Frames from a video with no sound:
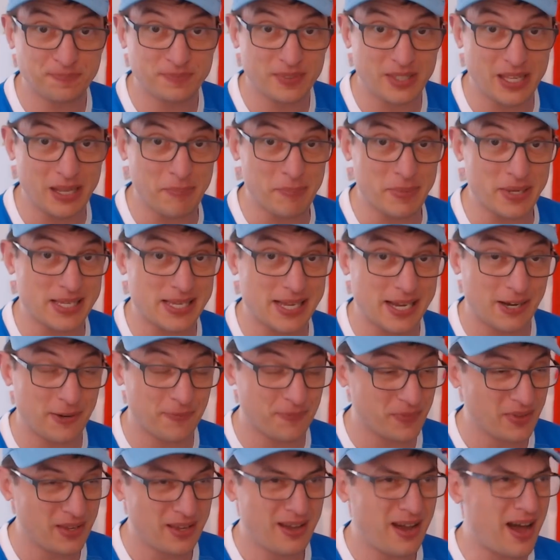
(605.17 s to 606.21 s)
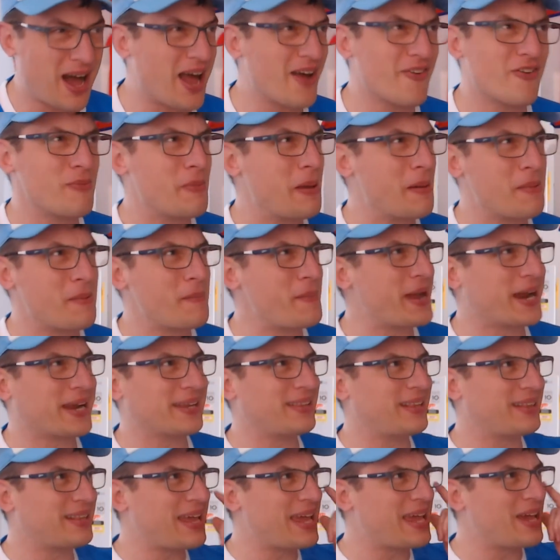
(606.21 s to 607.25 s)
that miss out. I remember back in
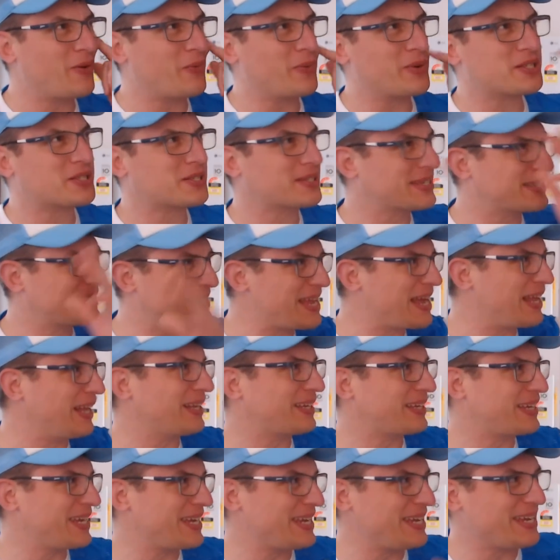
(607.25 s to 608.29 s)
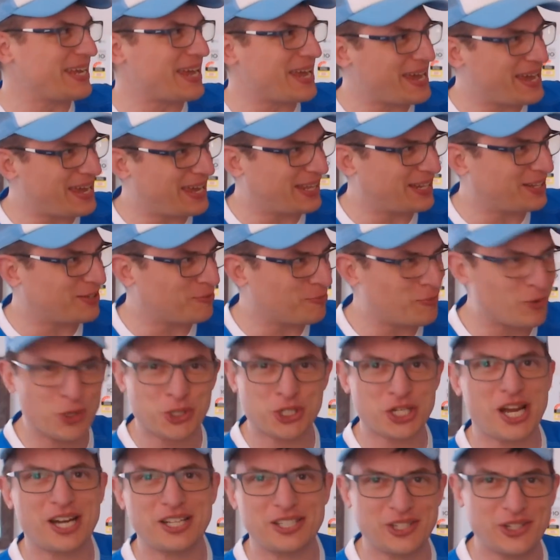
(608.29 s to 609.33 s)
the day, it was Delhi and
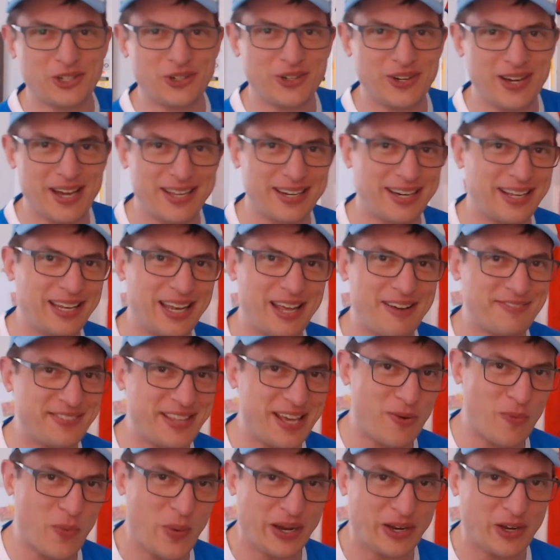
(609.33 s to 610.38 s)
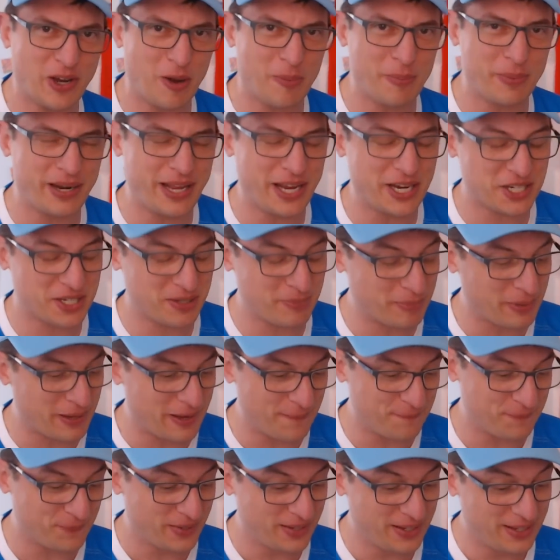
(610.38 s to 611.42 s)
Mojano, and I loved that wing combination,
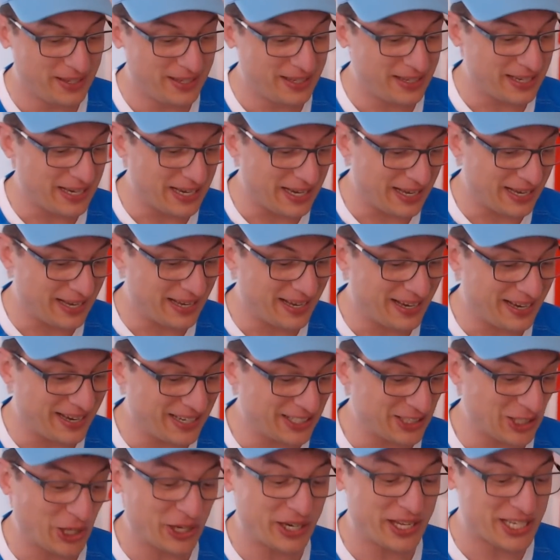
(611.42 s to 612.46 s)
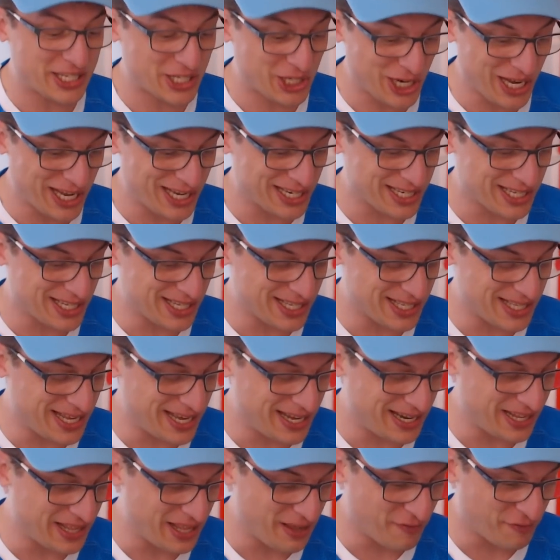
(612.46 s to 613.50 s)
but uh, a lot has changed since
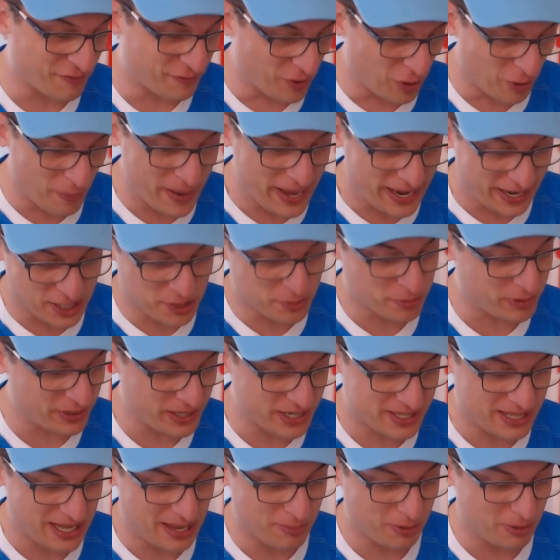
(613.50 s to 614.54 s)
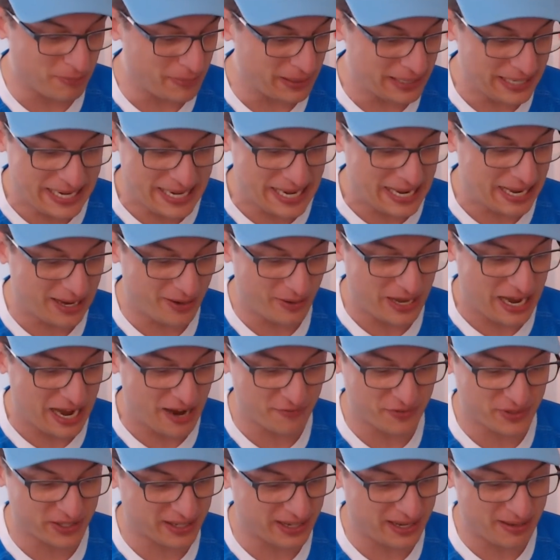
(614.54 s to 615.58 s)
then. And then fullback is pretty stable. Malia,
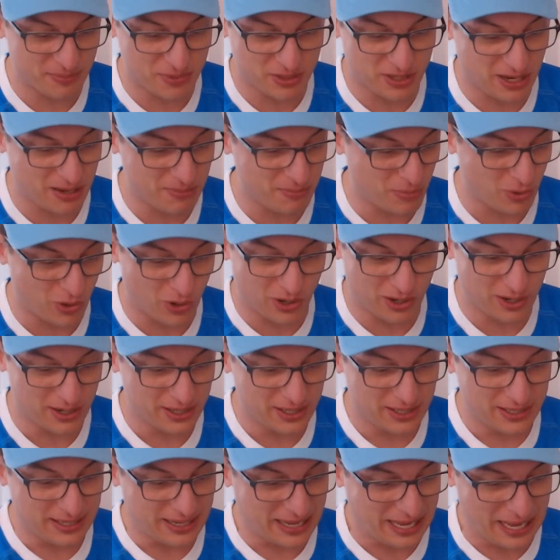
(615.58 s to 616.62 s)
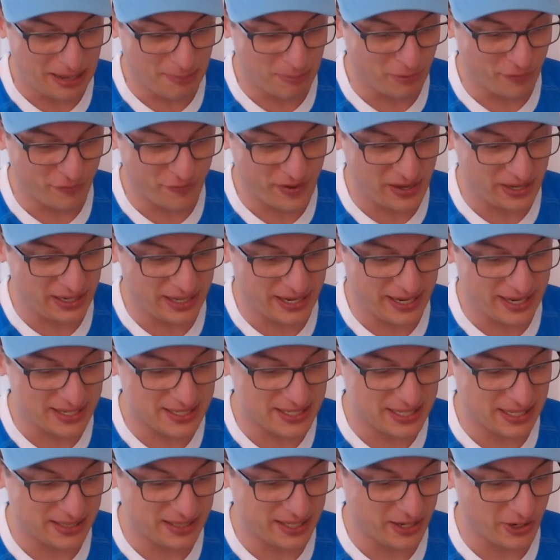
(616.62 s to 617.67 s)
half the game time more. Uh, Boffelli,
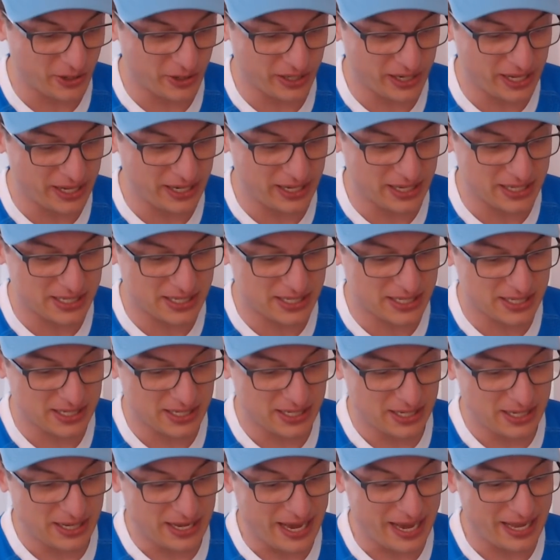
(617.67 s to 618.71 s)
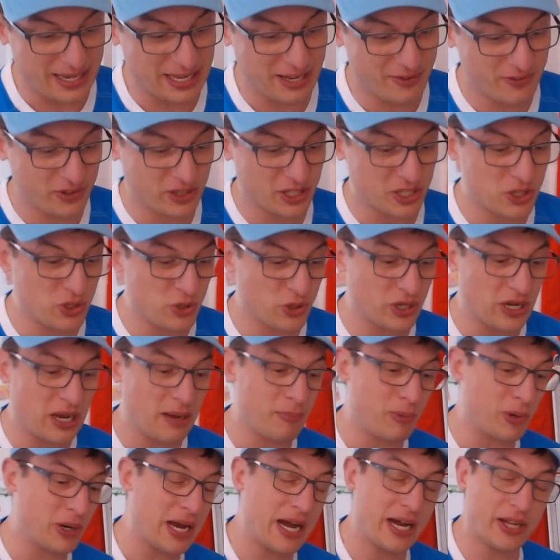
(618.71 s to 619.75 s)
Santiago Carreras, and even this new guy,
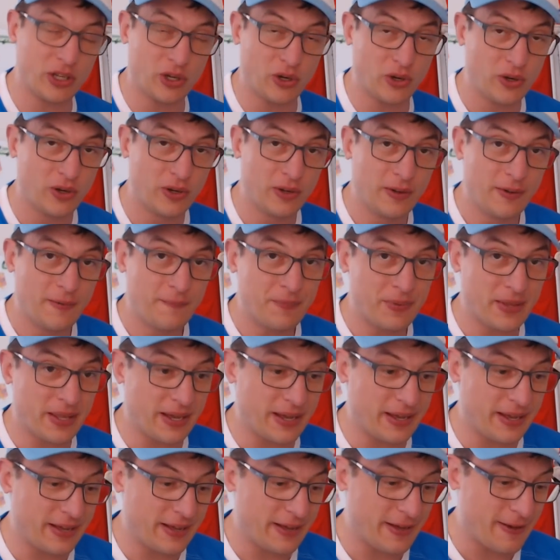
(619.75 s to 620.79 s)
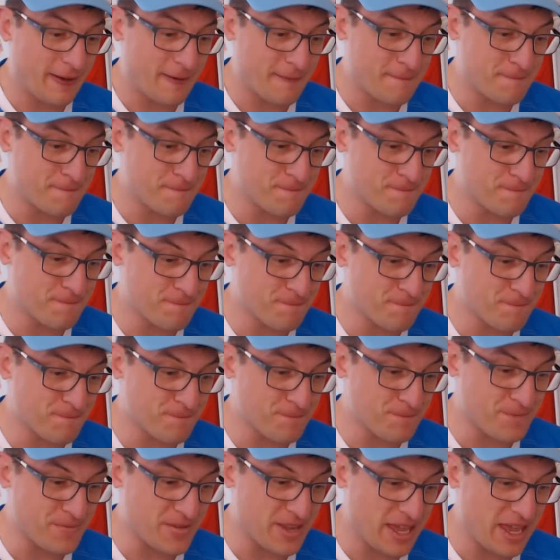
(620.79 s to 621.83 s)
Bocado. Um,
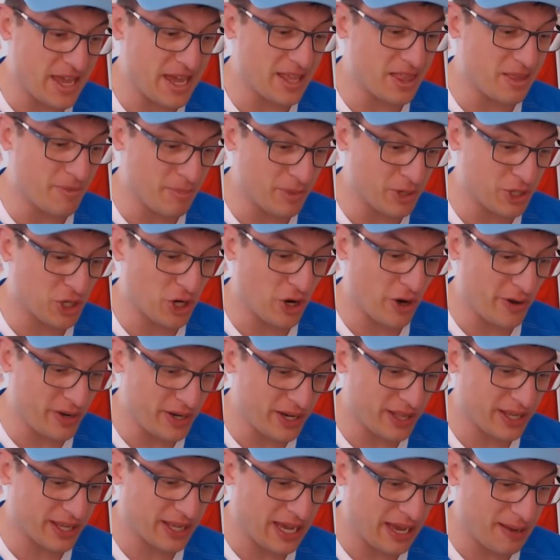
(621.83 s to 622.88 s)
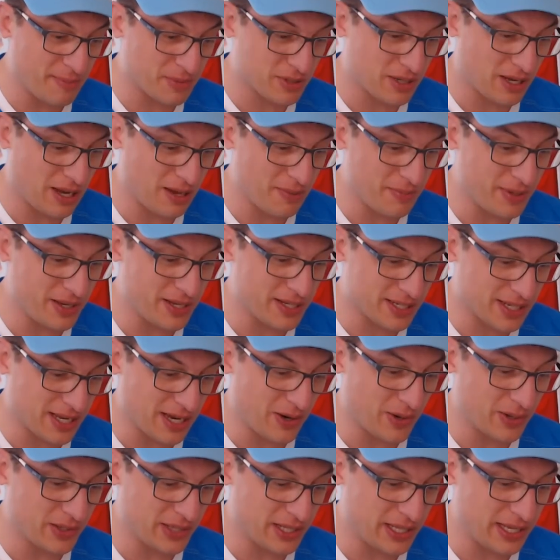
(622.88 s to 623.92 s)
yeah, the majority of the game time is
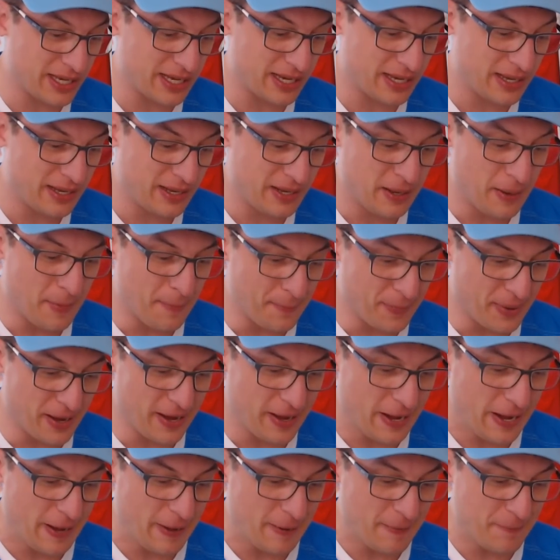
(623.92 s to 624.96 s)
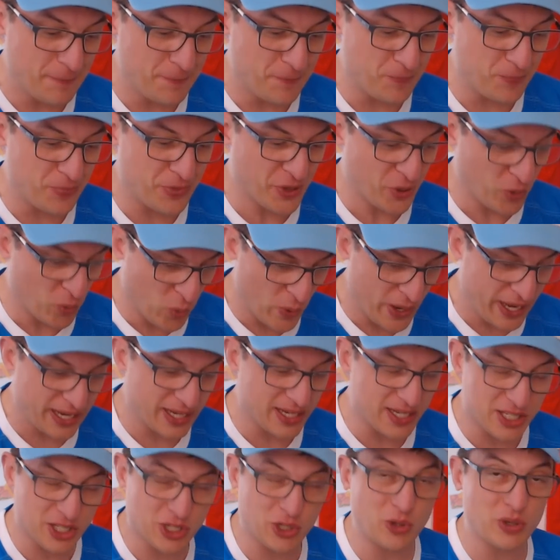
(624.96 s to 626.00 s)
going there, but the
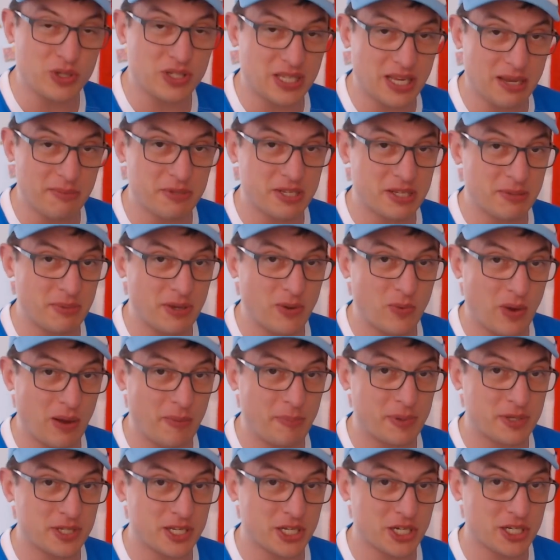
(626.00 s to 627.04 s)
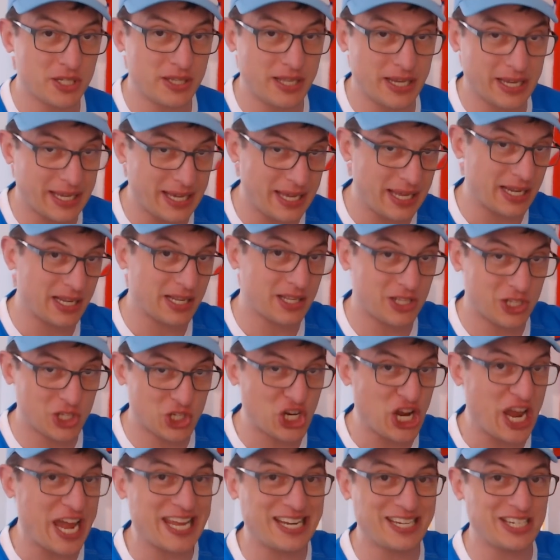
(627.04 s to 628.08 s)
wings do seem to be one position that get
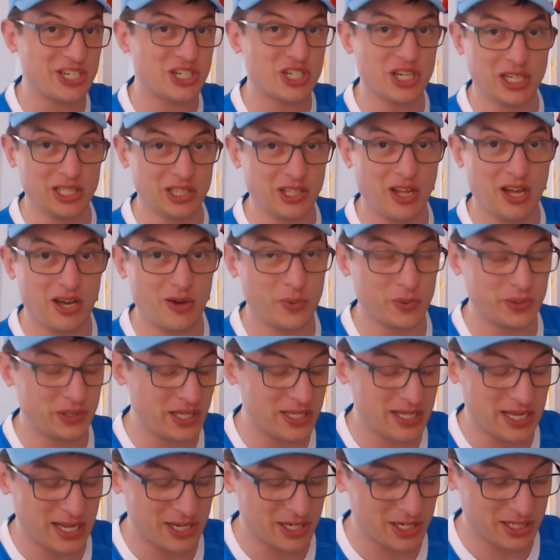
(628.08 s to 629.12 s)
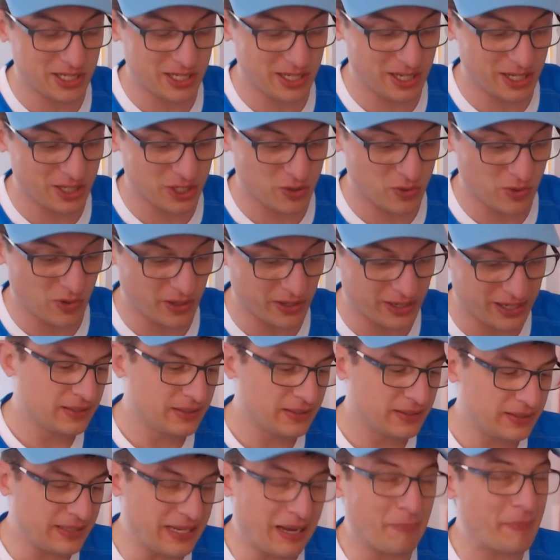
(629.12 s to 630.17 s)
changed a lot with this Argentinian squad.
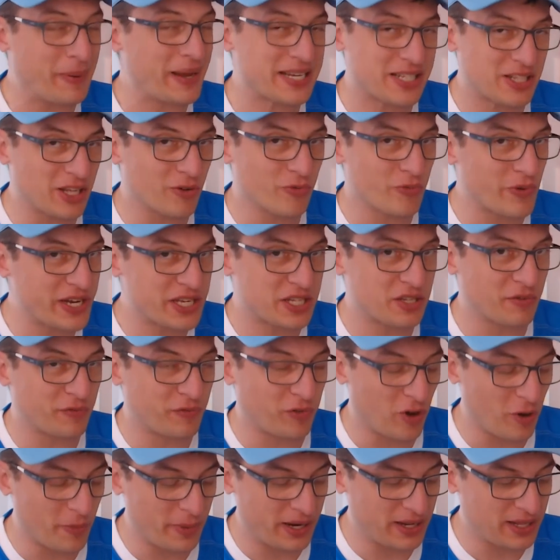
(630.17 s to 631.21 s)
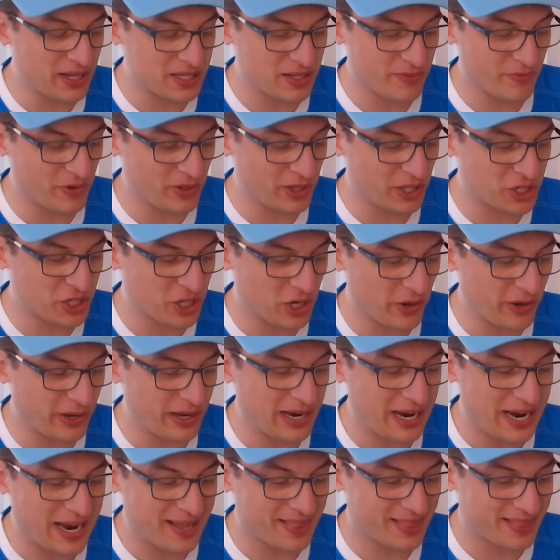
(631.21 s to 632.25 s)
Now, based on recent form, and it doesn't really show here,
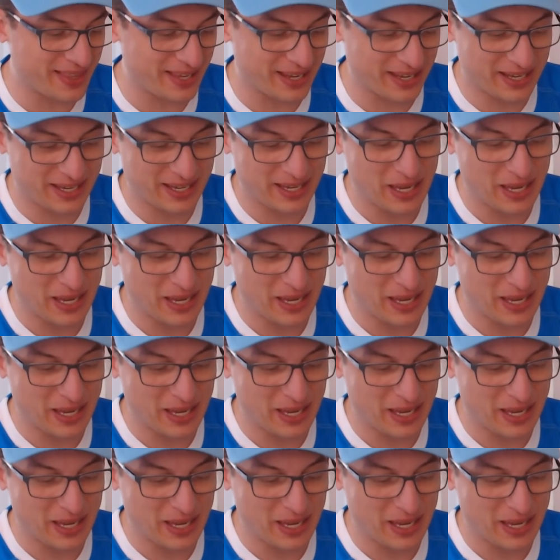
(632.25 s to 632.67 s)
I think